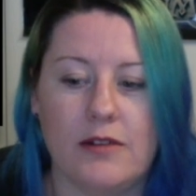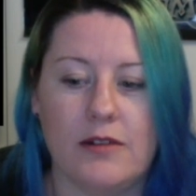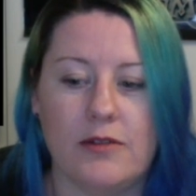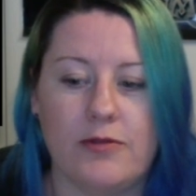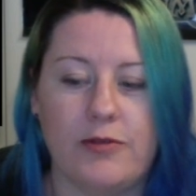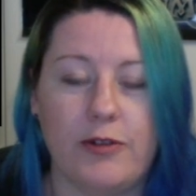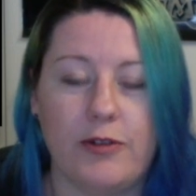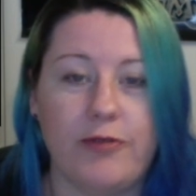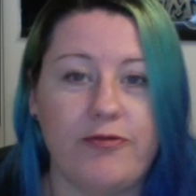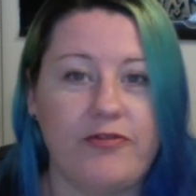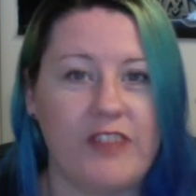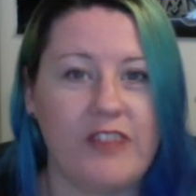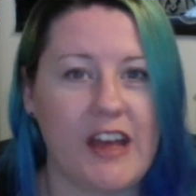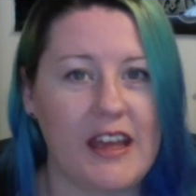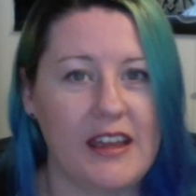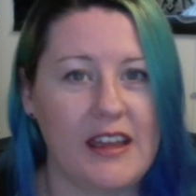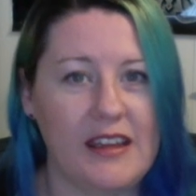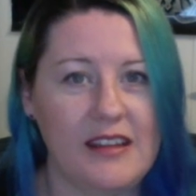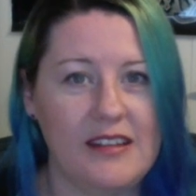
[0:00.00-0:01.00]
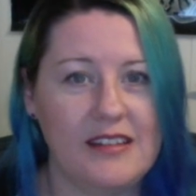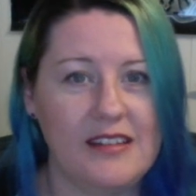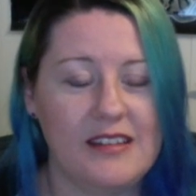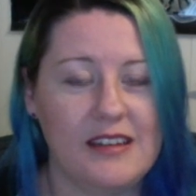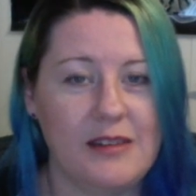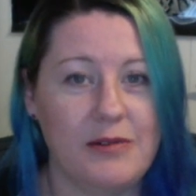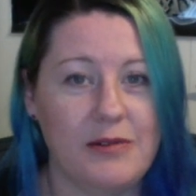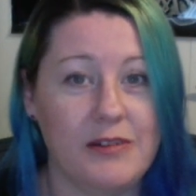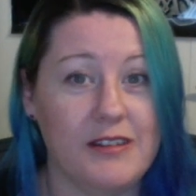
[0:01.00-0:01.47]
For Phased,
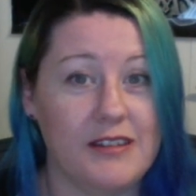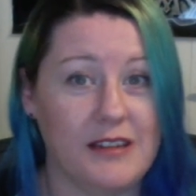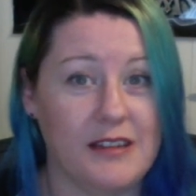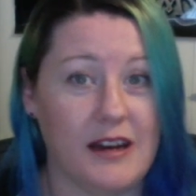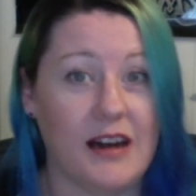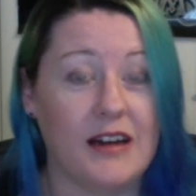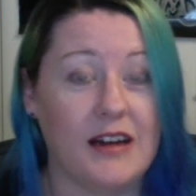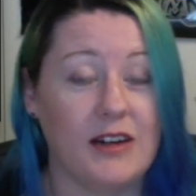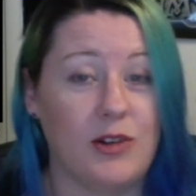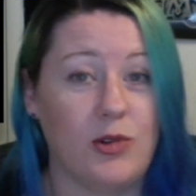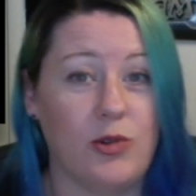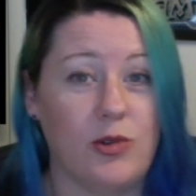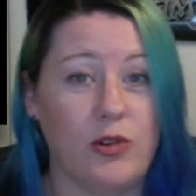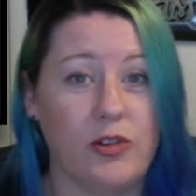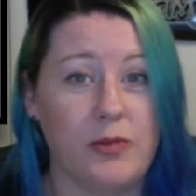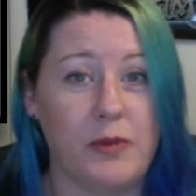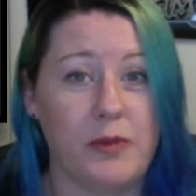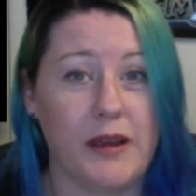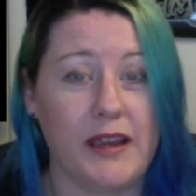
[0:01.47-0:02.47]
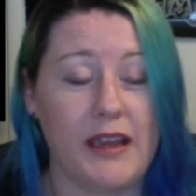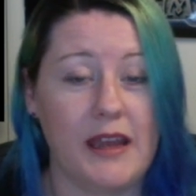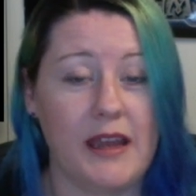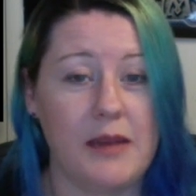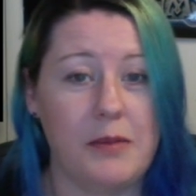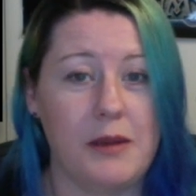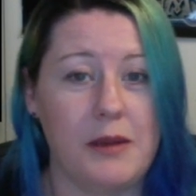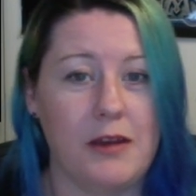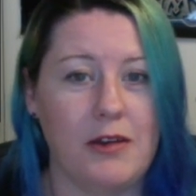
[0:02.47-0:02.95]
it was Dark Horse by
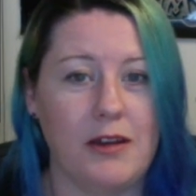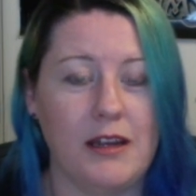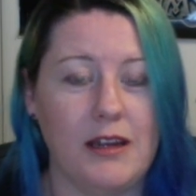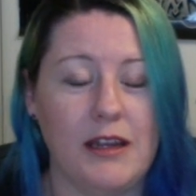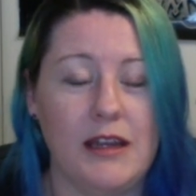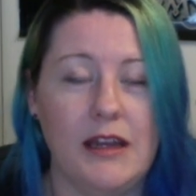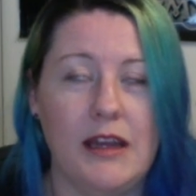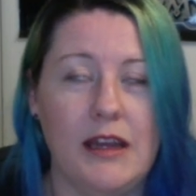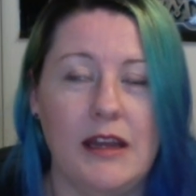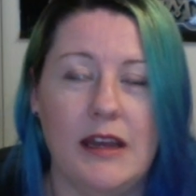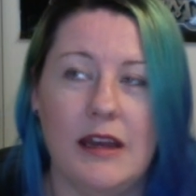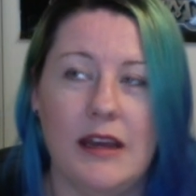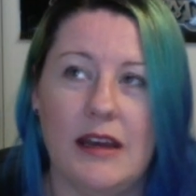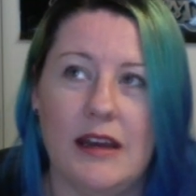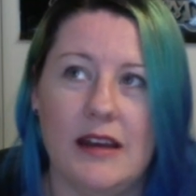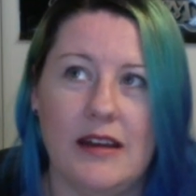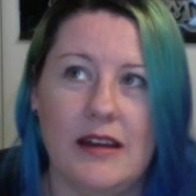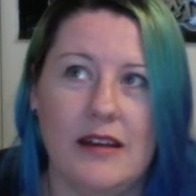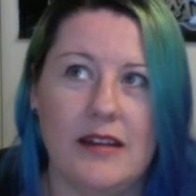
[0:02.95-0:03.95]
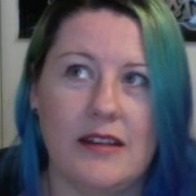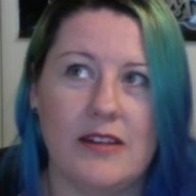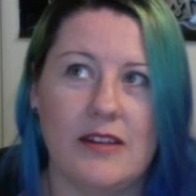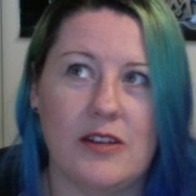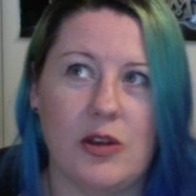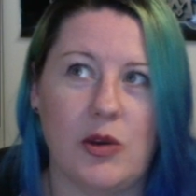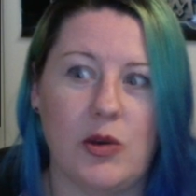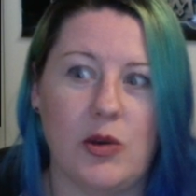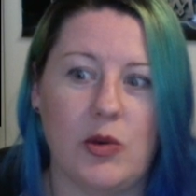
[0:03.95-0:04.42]
Katy Perry.
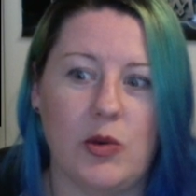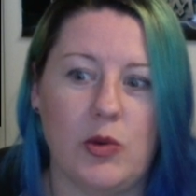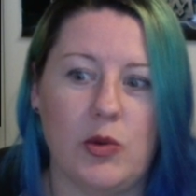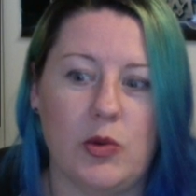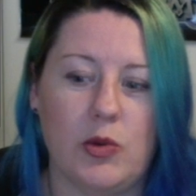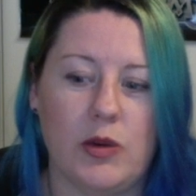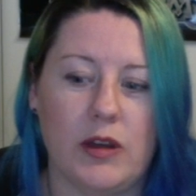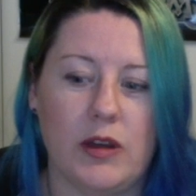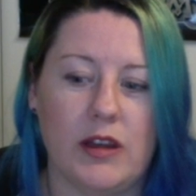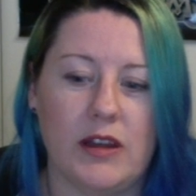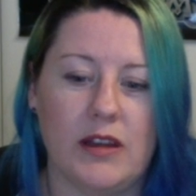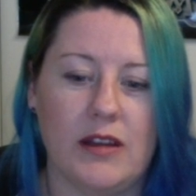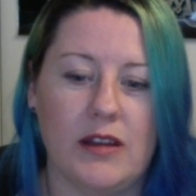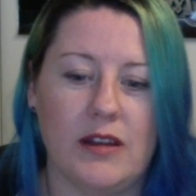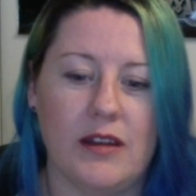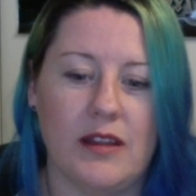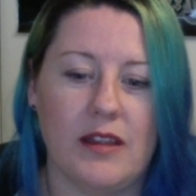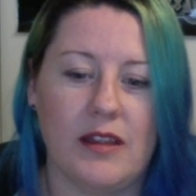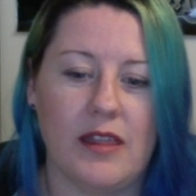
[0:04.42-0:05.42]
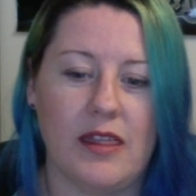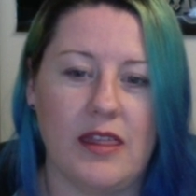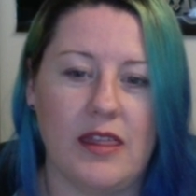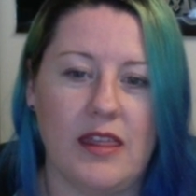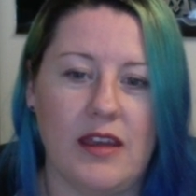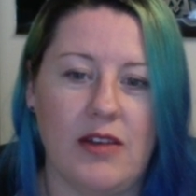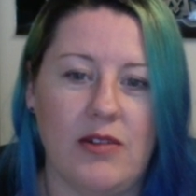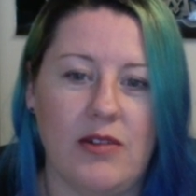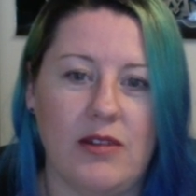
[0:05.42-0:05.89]
So
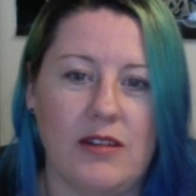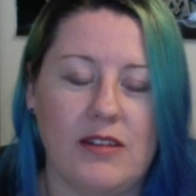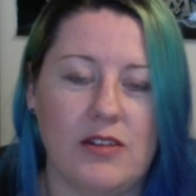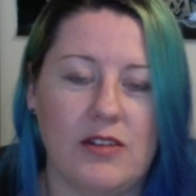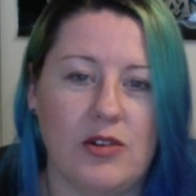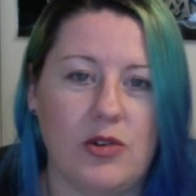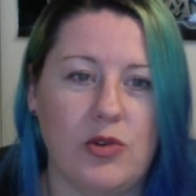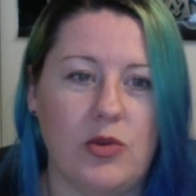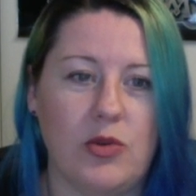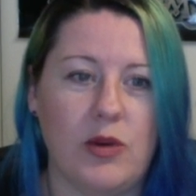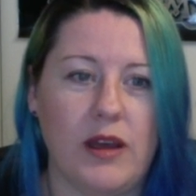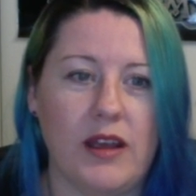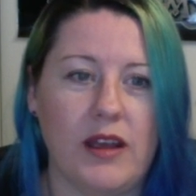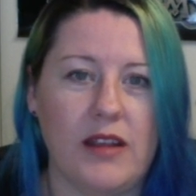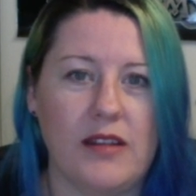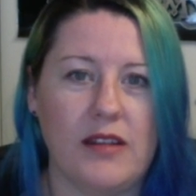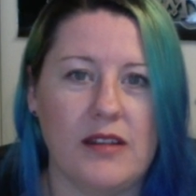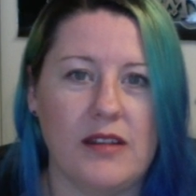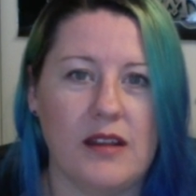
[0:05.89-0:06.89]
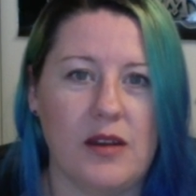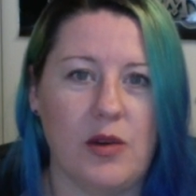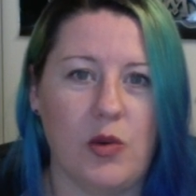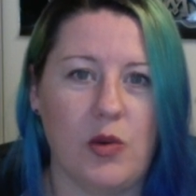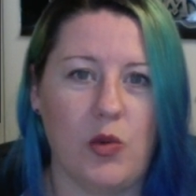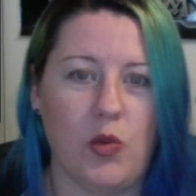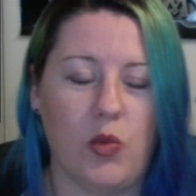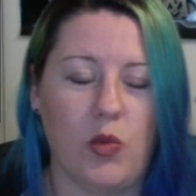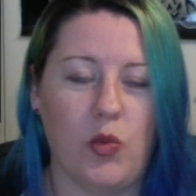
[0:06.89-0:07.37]
there is always
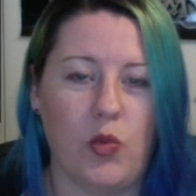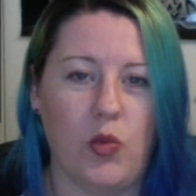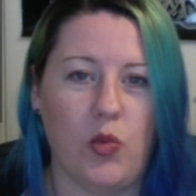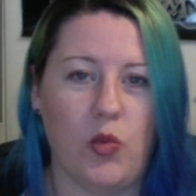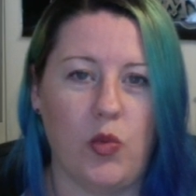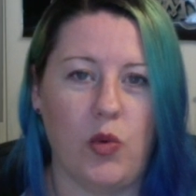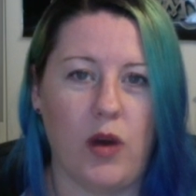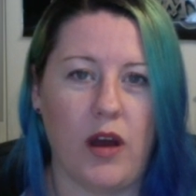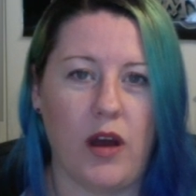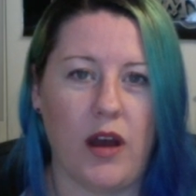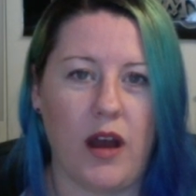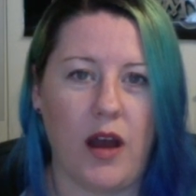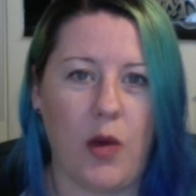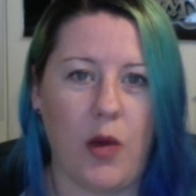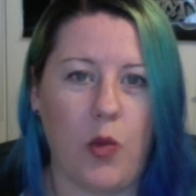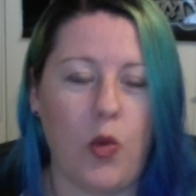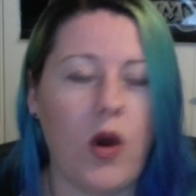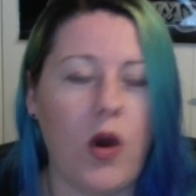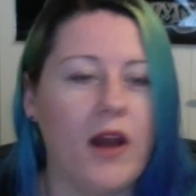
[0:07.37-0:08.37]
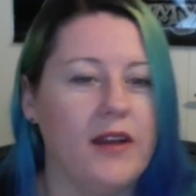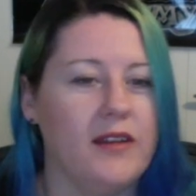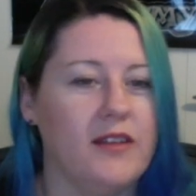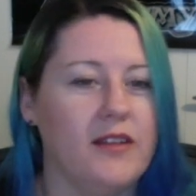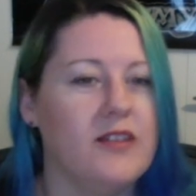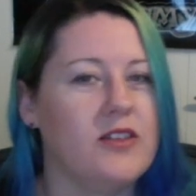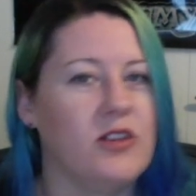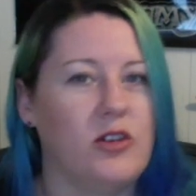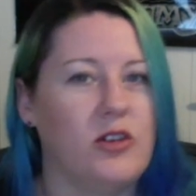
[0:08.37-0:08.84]
one
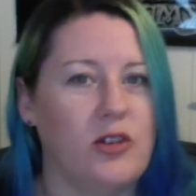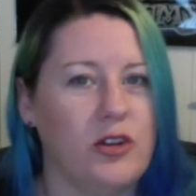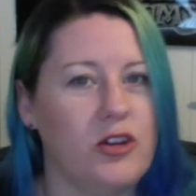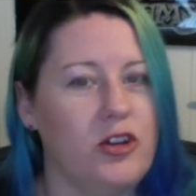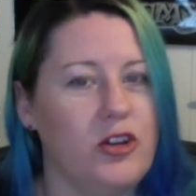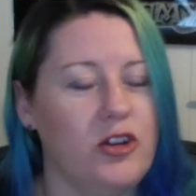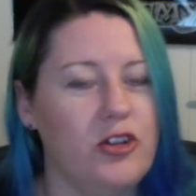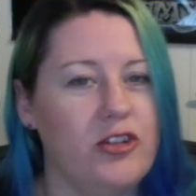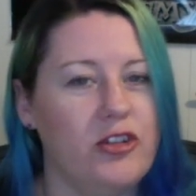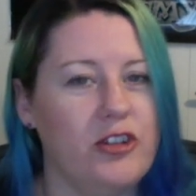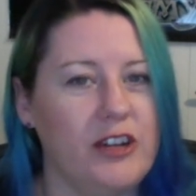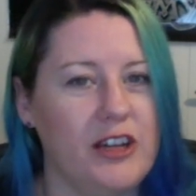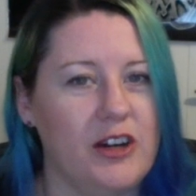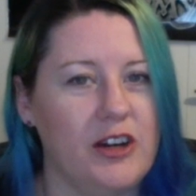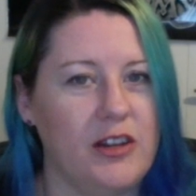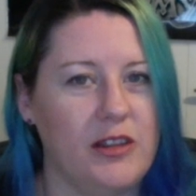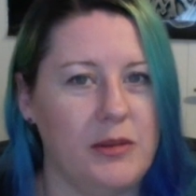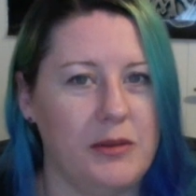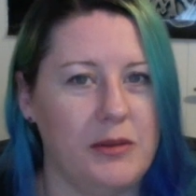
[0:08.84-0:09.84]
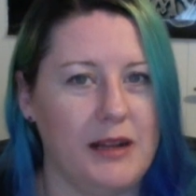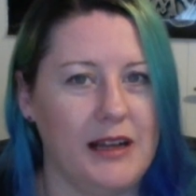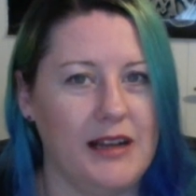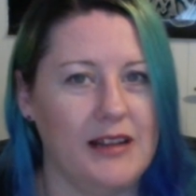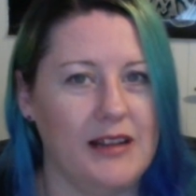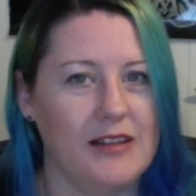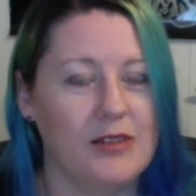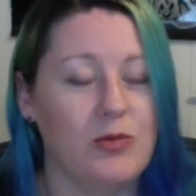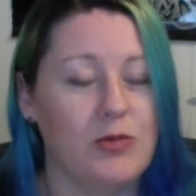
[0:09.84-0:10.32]
song usually on the
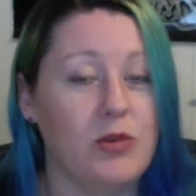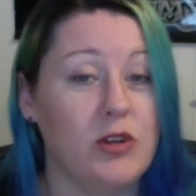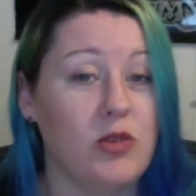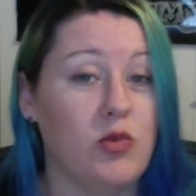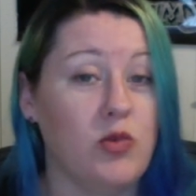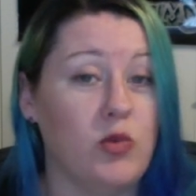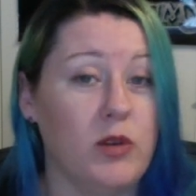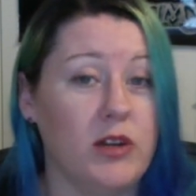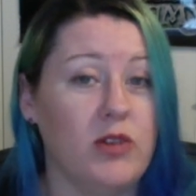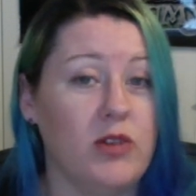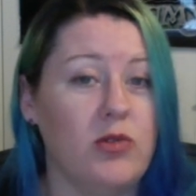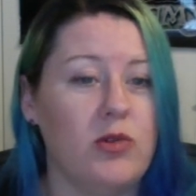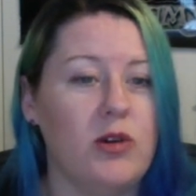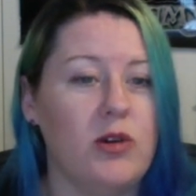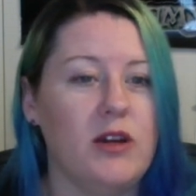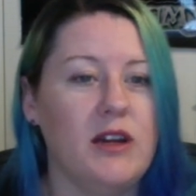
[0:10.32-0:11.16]
playlist which will